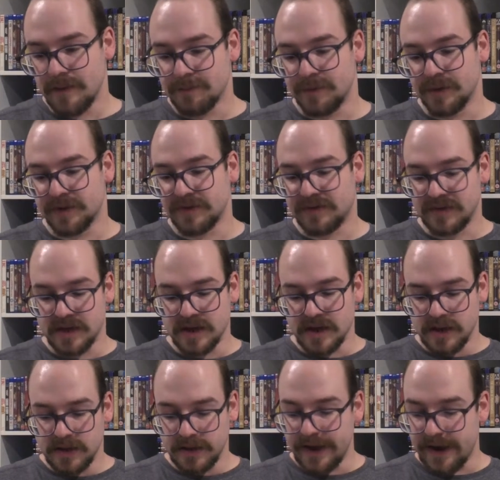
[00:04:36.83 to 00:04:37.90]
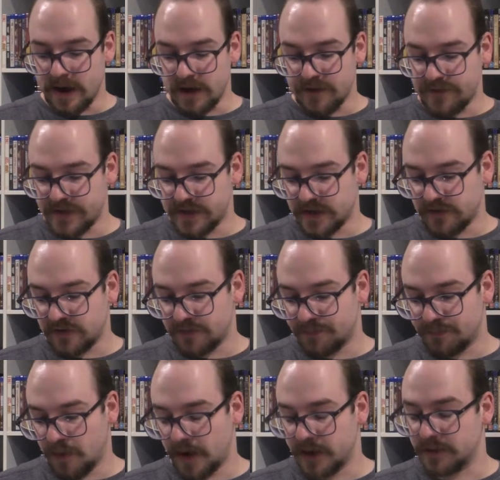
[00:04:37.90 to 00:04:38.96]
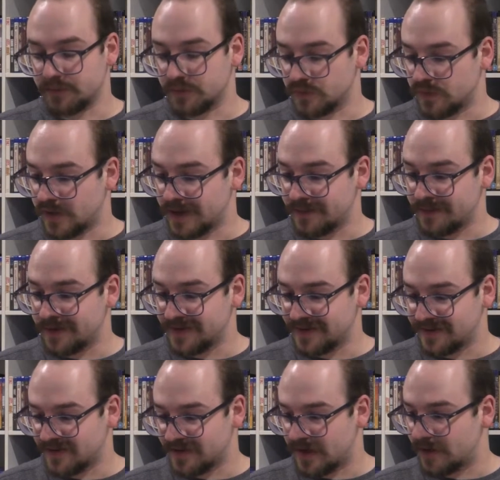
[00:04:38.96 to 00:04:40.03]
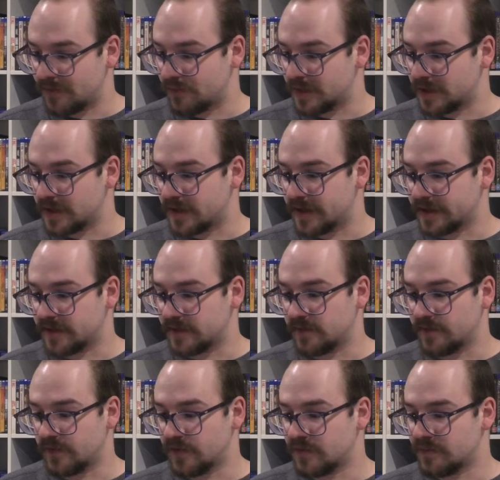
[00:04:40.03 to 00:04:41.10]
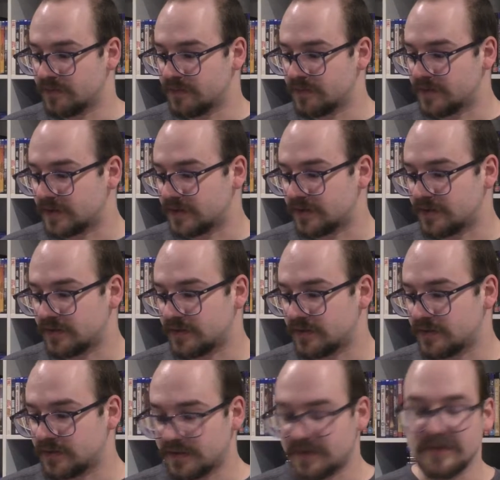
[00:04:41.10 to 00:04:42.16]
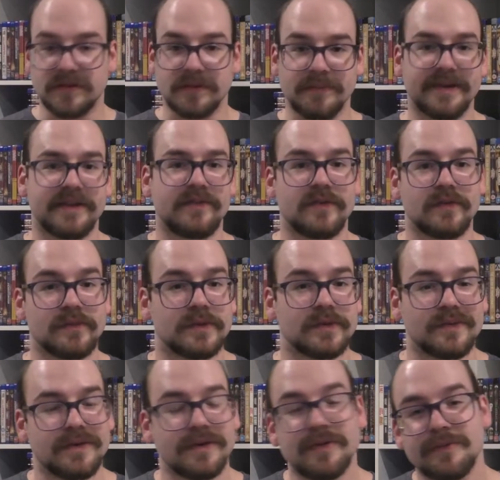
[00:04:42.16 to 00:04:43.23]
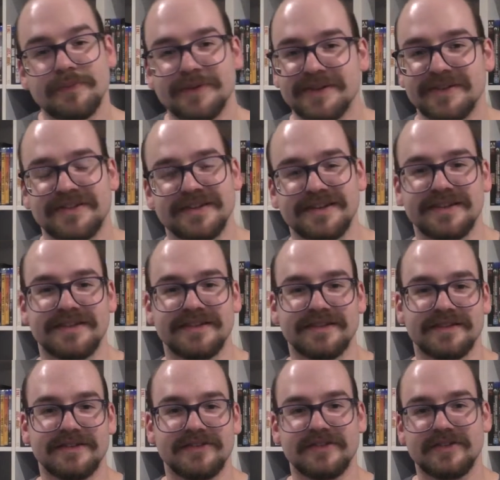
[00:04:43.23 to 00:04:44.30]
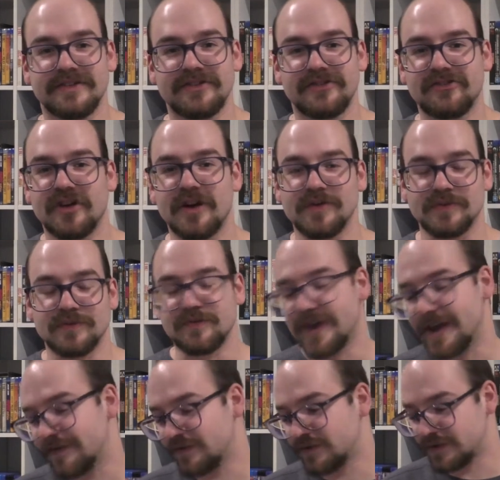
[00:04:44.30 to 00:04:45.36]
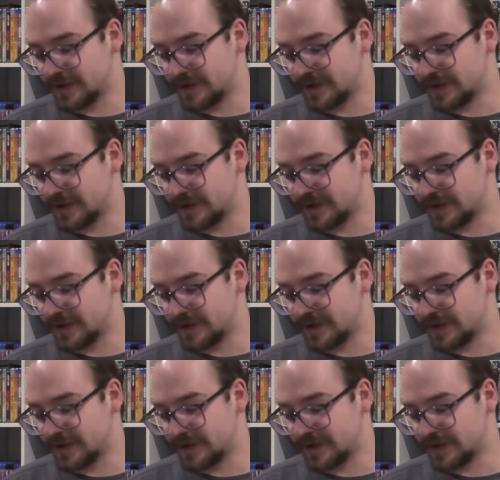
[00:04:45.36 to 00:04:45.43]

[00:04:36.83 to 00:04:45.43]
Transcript: But, yeah, I figured I'd just buy the Blu-ray because I really like this film. It's not the best film in the world, but it's a childhood favourite.